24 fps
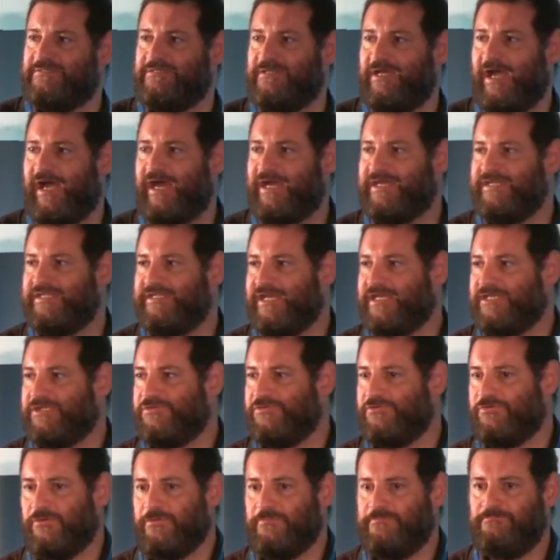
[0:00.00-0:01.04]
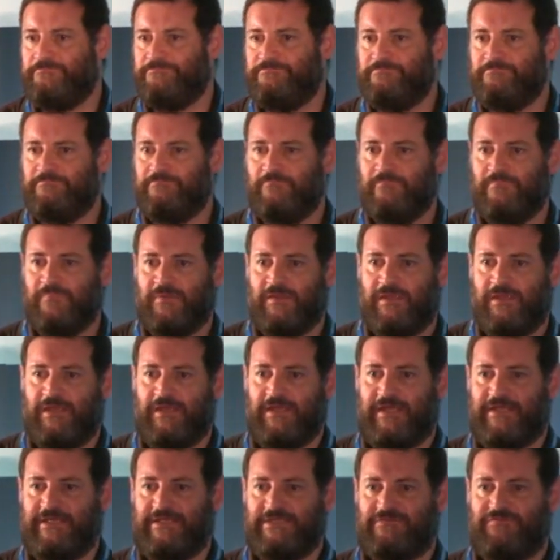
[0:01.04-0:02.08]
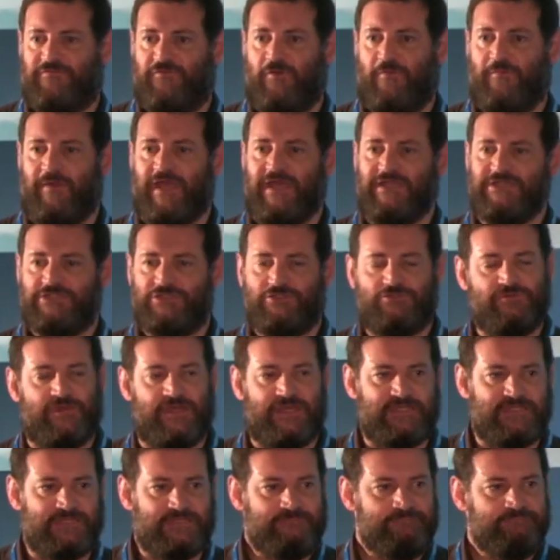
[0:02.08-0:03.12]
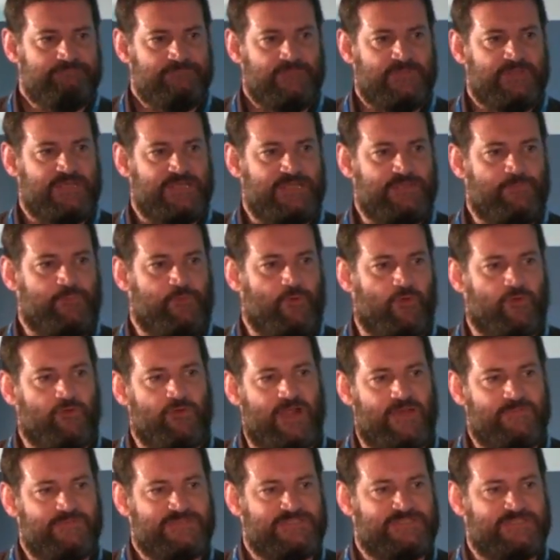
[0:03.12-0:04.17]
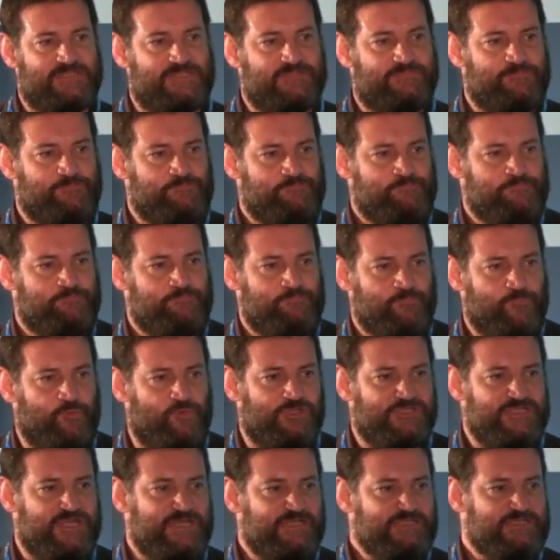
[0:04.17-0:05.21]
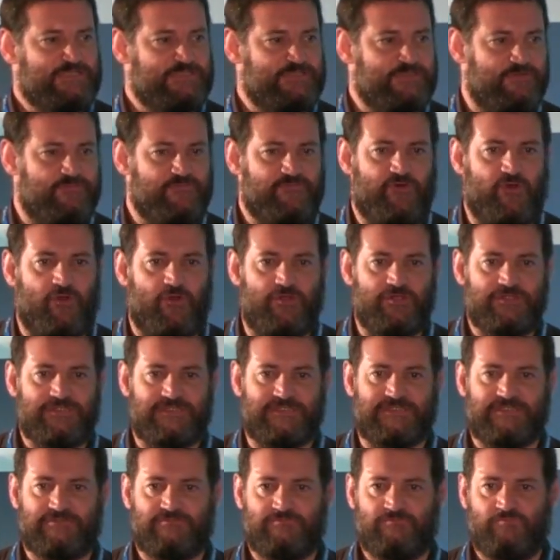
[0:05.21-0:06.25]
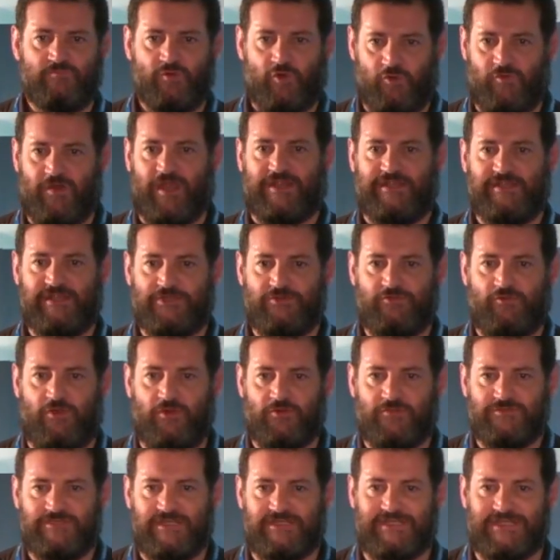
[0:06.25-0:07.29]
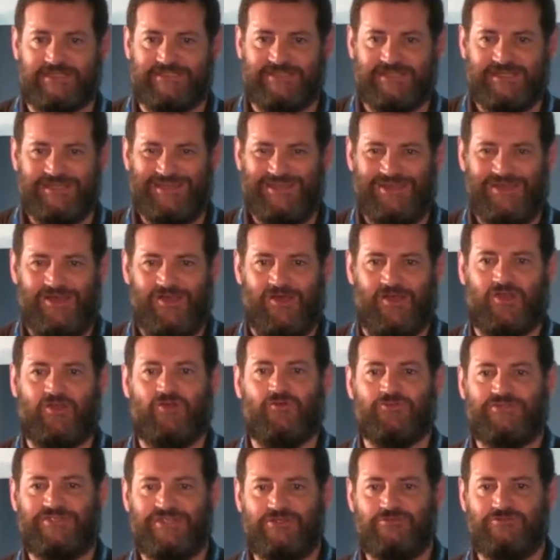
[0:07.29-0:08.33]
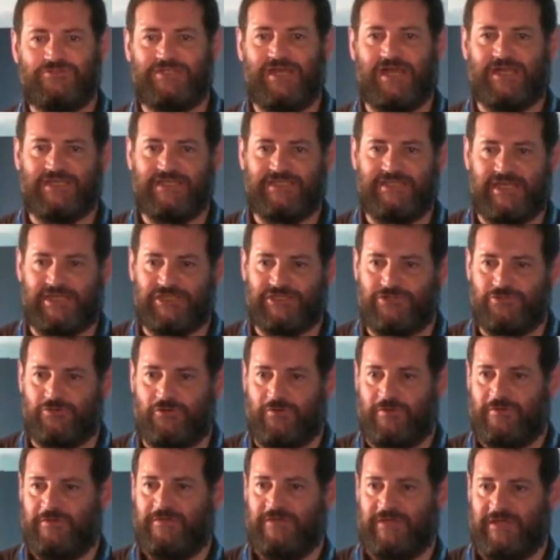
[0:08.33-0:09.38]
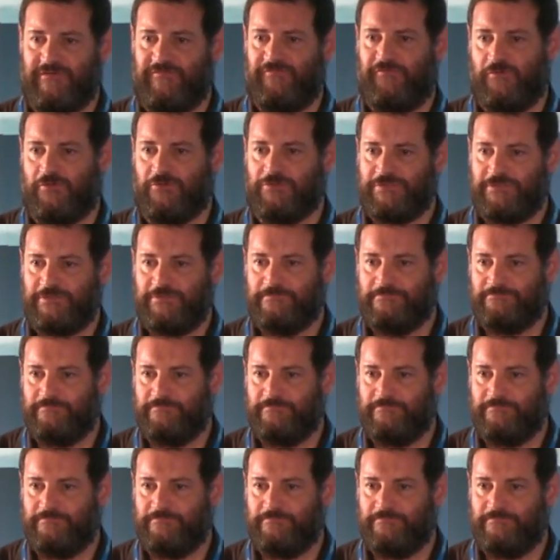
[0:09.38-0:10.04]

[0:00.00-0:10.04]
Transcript: architecture is from end to end in programs and projects. So for us, it's quite natural to say that's a continuous architecture effort.